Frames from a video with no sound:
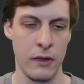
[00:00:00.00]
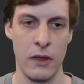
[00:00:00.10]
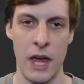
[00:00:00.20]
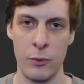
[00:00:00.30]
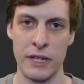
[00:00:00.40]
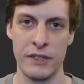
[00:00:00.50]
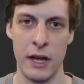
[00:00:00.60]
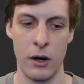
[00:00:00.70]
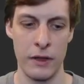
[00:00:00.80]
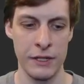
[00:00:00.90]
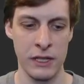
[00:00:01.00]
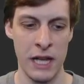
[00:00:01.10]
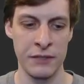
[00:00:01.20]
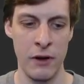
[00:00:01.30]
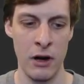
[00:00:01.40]
then we set our this
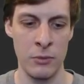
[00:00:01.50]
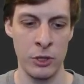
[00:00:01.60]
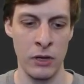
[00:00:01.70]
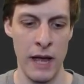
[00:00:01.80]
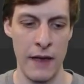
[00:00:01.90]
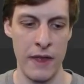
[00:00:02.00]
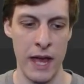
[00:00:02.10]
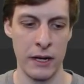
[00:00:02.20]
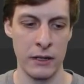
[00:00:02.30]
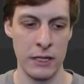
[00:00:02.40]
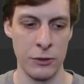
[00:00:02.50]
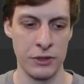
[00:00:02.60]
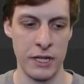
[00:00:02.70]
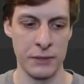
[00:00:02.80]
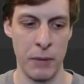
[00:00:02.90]
class variable, and then use
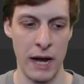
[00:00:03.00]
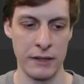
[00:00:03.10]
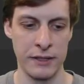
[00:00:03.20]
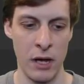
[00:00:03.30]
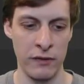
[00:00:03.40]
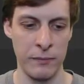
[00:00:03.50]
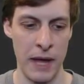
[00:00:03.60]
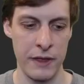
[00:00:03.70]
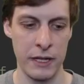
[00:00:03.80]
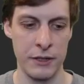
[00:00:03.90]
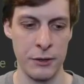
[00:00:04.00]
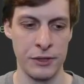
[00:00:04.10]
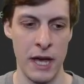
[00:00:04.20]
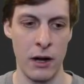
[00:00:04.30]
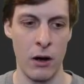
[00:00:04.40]
this bind self method to
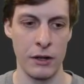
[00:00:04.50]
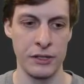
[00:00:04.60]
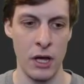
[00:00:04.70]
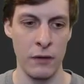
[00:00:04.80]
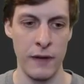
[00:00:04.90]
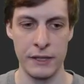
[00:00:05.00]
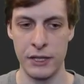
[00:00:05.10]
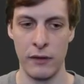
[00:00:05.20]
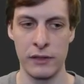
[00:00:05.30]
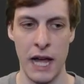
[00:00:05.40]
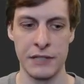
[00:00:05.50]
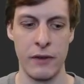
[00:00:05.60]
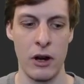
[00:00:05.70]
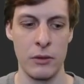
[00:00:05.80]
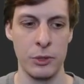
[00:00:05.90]
set our self and self class
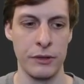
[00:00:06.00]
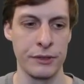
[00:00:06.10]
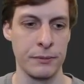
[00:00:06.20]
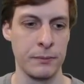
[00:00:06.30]
variables.